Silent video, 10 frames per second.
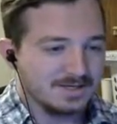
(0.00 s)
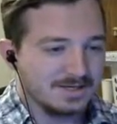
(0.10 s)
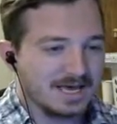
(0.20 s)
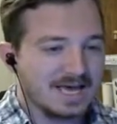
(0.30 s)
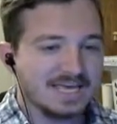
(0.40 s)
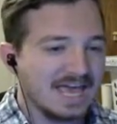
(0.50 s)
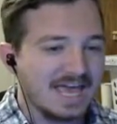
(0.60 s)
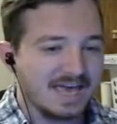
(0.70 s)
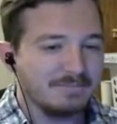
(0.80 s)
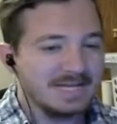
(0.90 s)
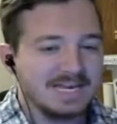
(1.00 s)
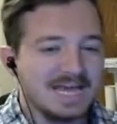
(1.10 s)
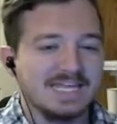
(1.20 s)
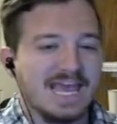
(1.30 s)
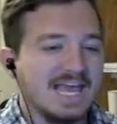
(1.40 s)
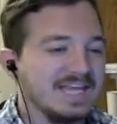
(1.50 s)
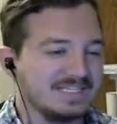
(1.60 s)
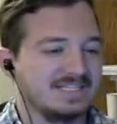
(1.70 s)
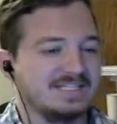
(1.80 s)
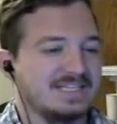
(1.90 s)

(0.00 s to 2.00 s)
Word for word: I am, and I hate it.